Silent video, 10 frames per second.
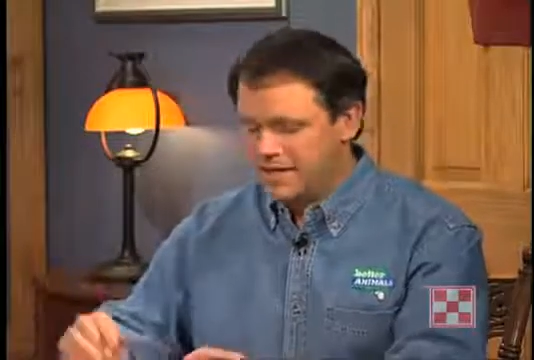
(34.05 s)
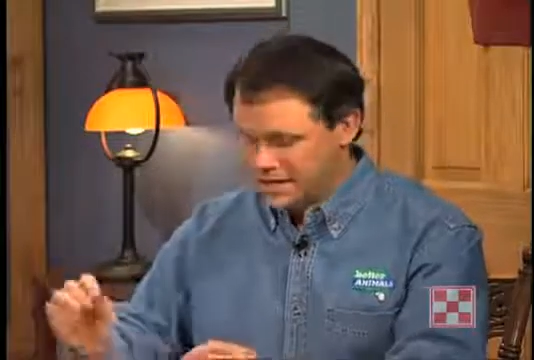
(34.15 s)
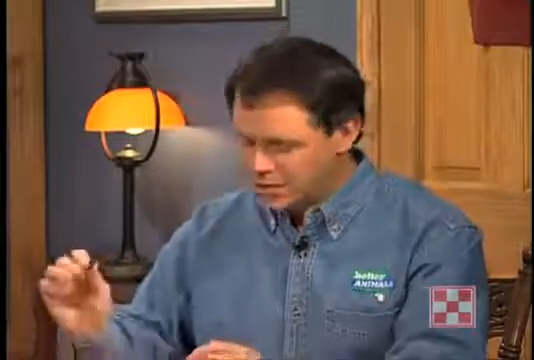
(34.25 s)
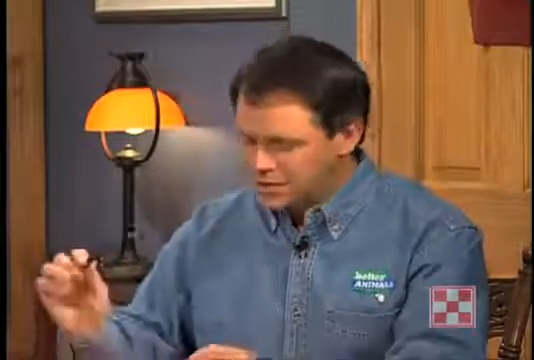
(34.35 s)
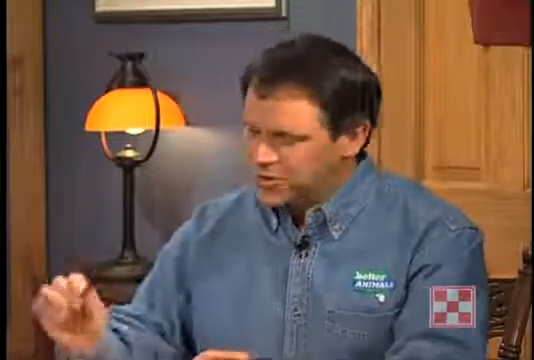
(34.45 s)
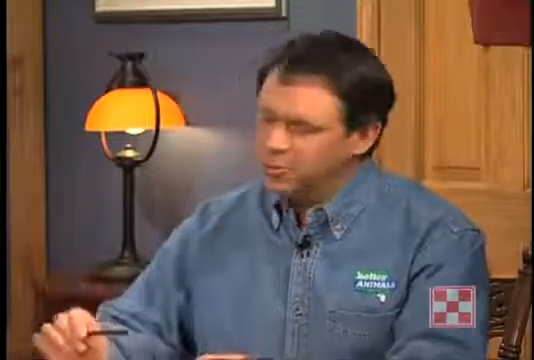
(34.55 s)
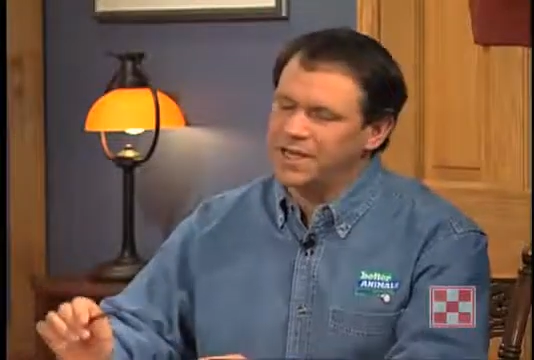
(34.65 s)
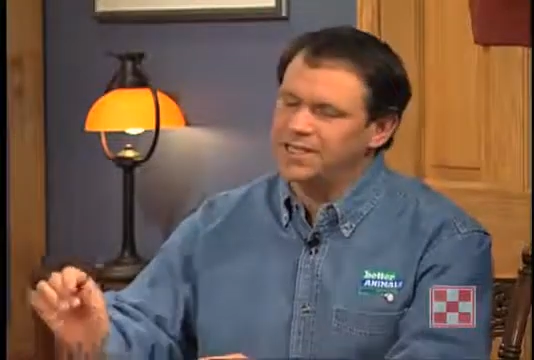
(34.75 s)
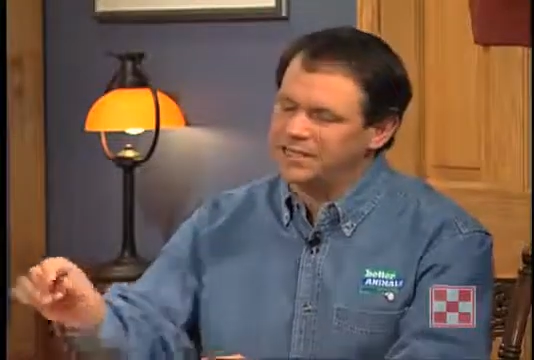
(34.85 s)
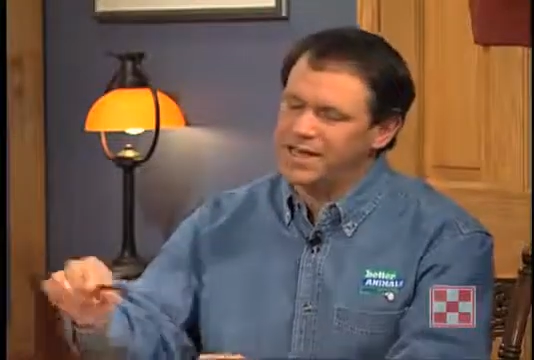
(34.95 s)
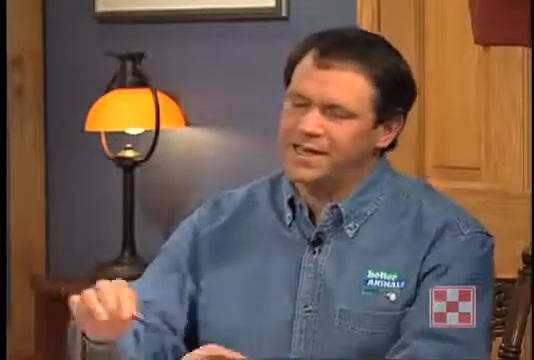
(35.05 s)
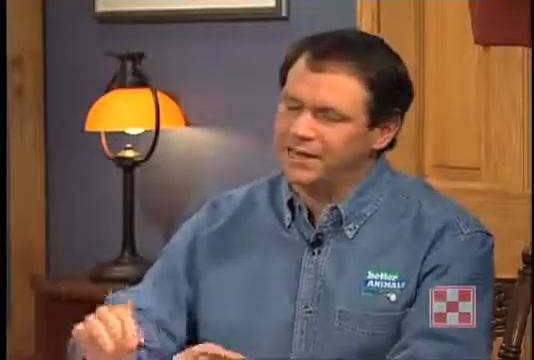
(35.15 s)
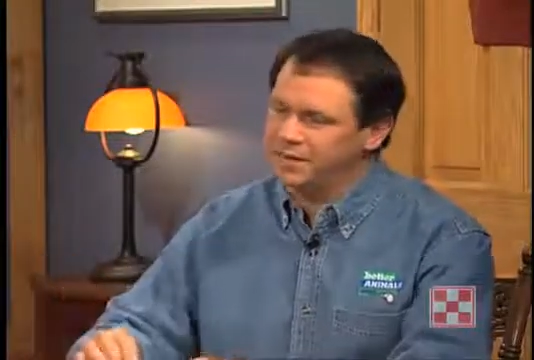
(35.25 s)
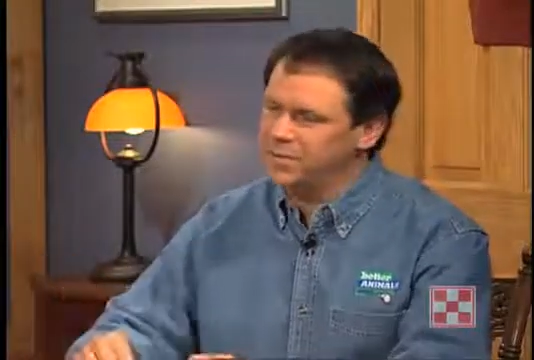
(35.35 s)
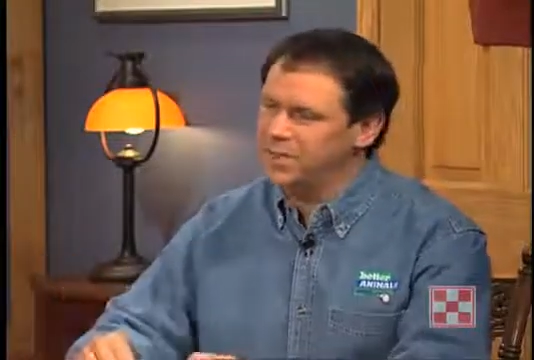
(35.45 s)
Can you explain, Ted, a
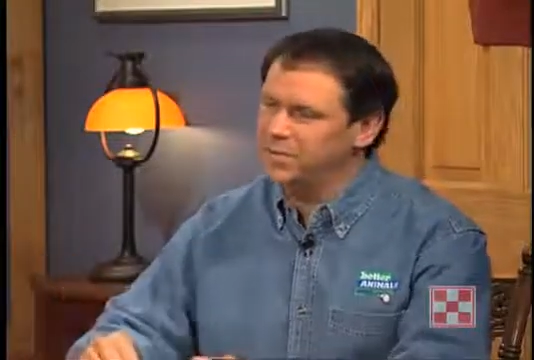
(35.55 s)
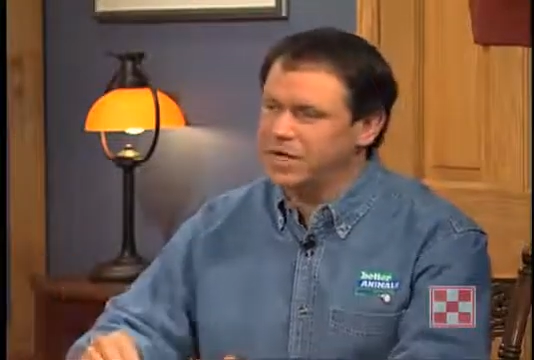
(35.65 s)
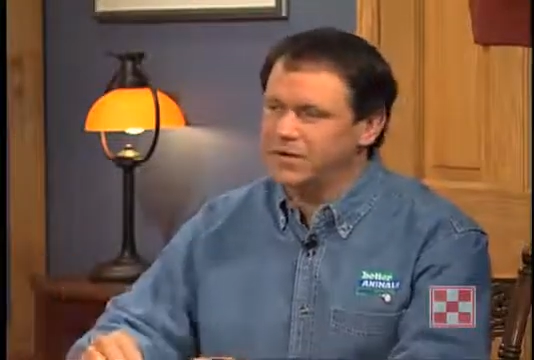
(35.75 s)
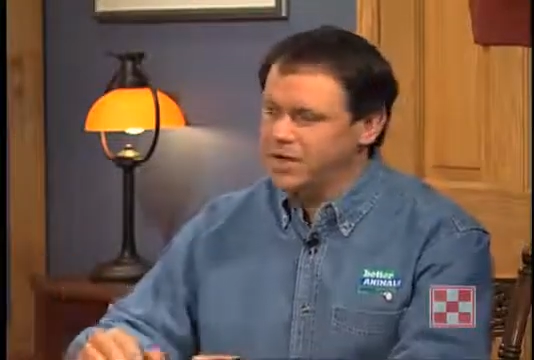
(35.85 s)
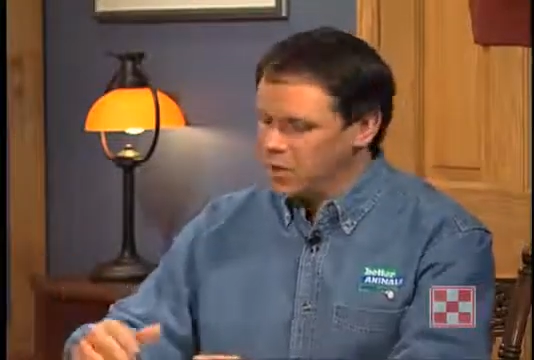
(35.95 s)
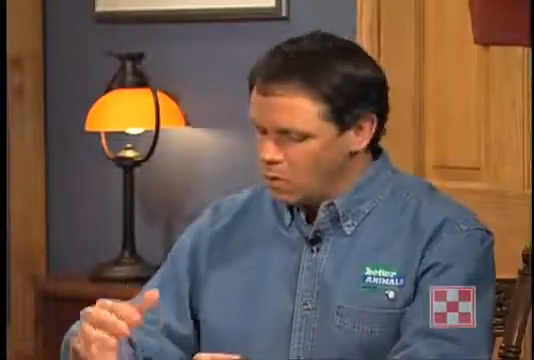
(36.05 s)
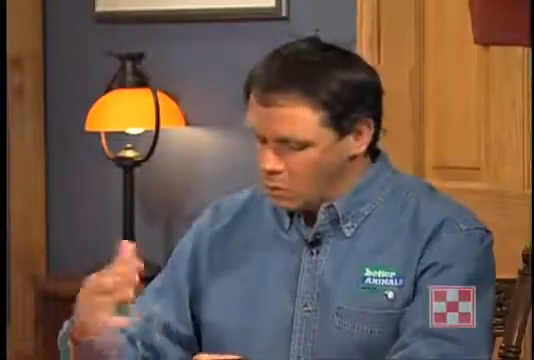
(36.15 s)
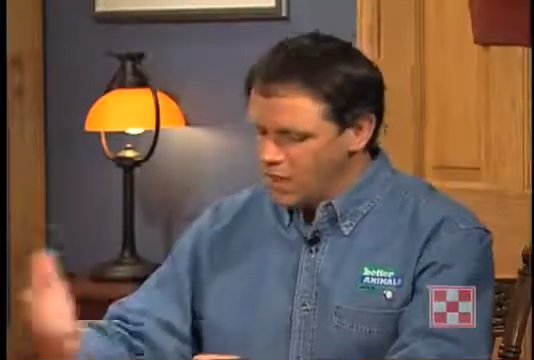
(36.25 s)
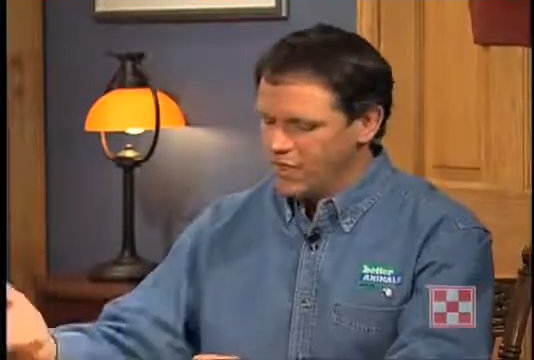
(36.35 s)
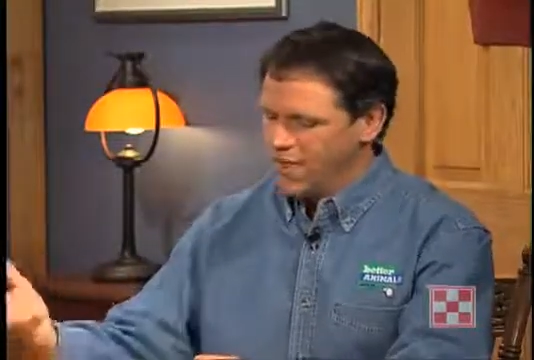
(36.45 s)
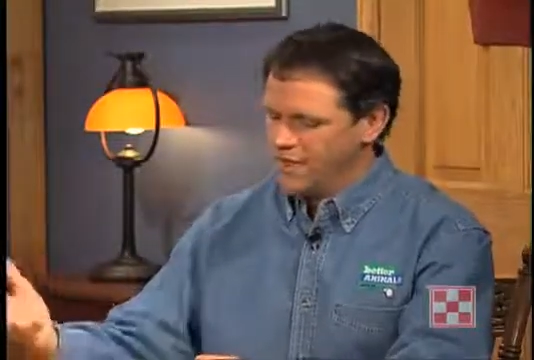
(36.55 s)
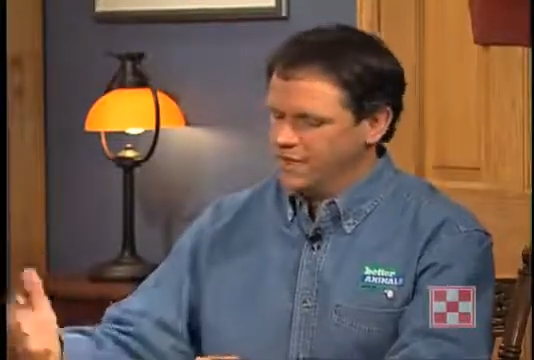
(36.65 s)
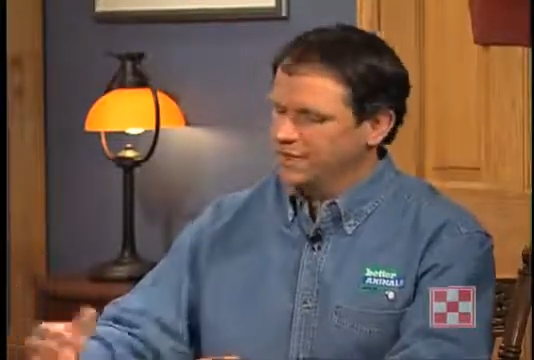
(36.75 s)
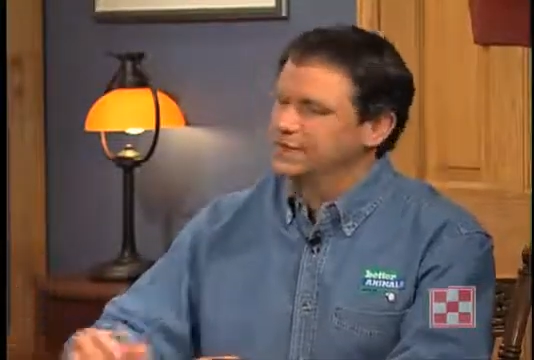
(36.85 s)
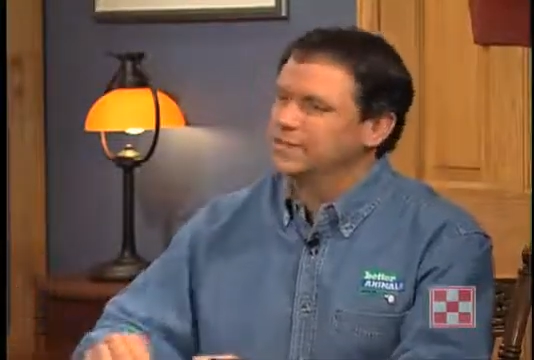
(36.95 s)
little bit about what that
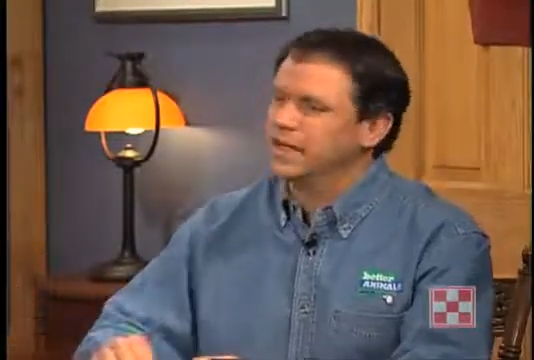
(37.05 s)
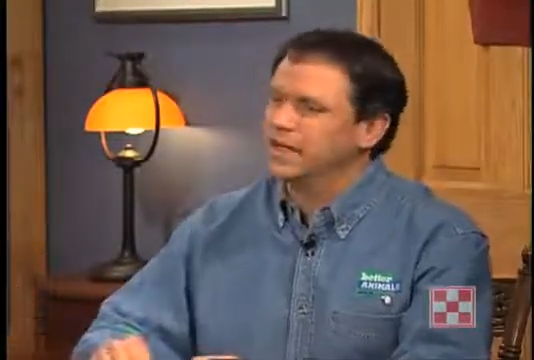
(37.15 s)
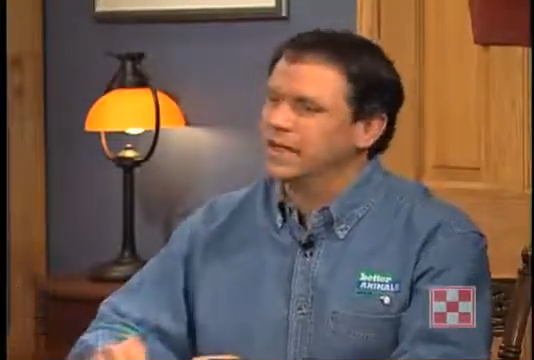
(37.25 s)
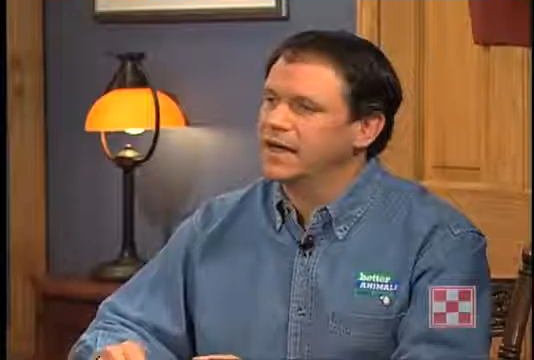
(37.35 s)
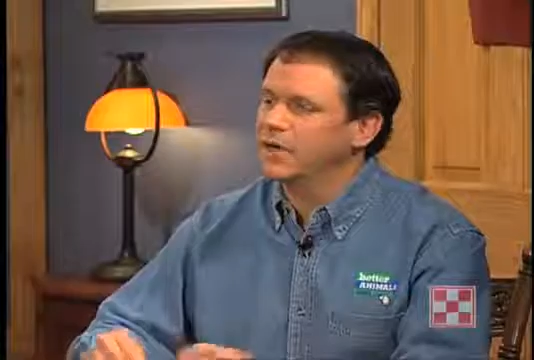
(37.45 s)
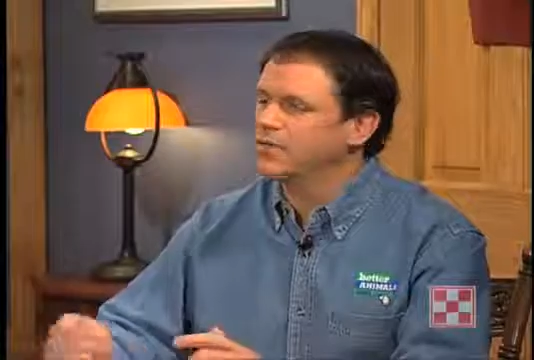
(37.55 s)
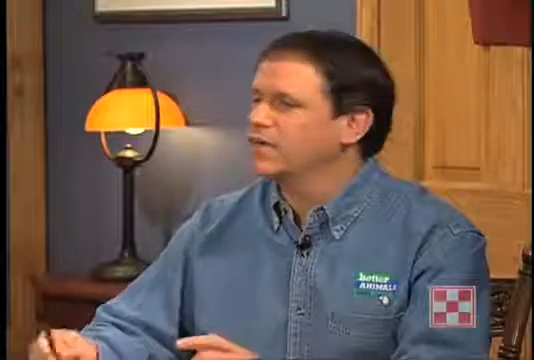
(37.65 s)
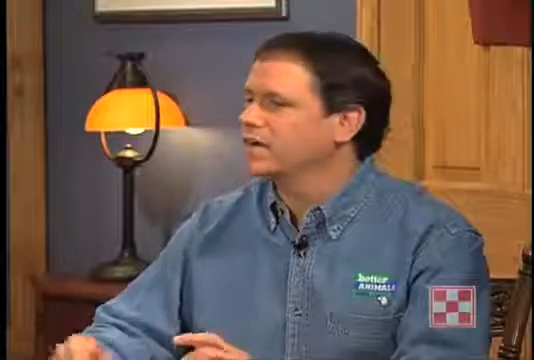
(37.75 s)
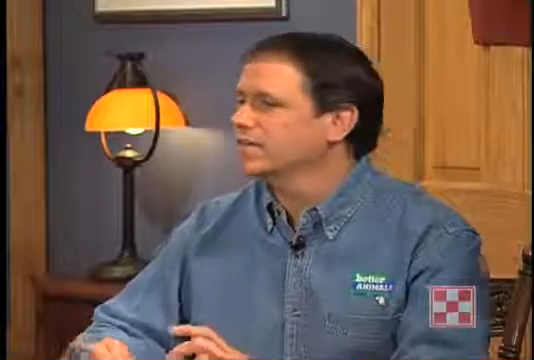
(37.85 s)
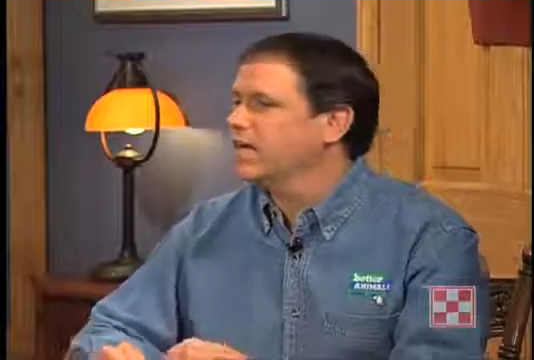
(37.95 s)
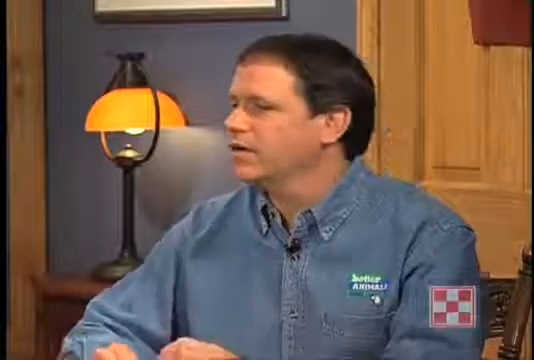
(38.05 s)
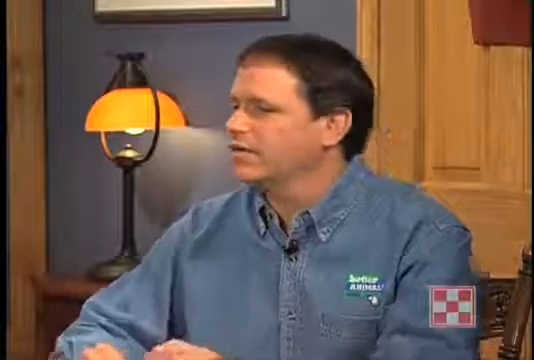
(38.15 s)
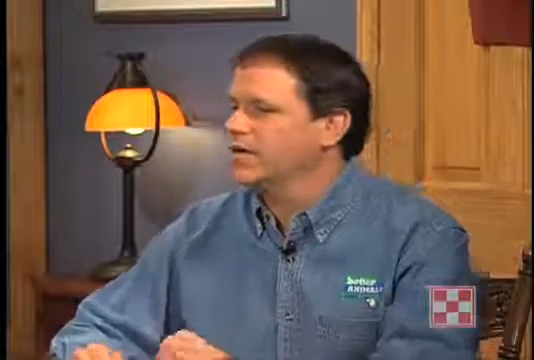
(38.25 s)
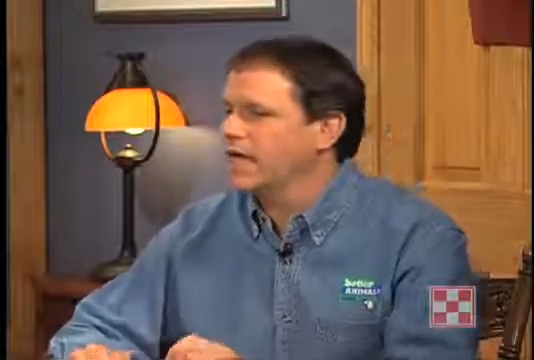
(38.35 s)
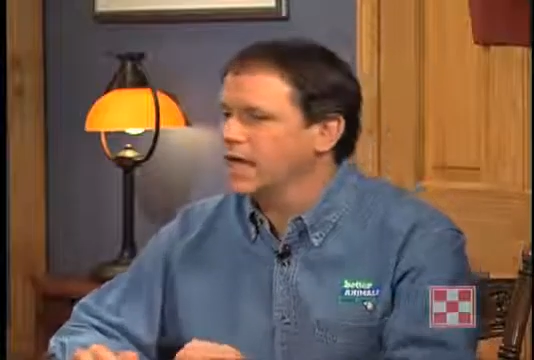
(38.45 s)
is and how it affects the health
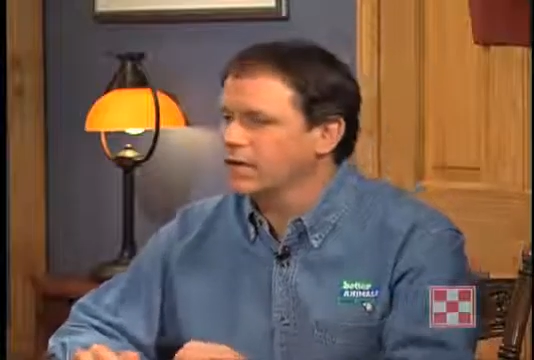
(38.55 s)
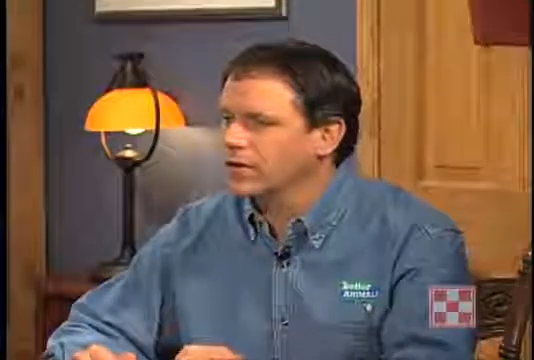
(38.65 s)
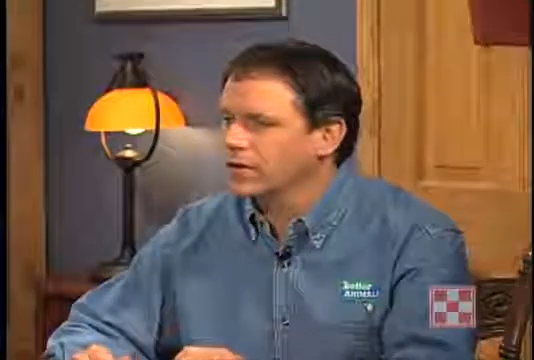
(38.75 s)
of the cattle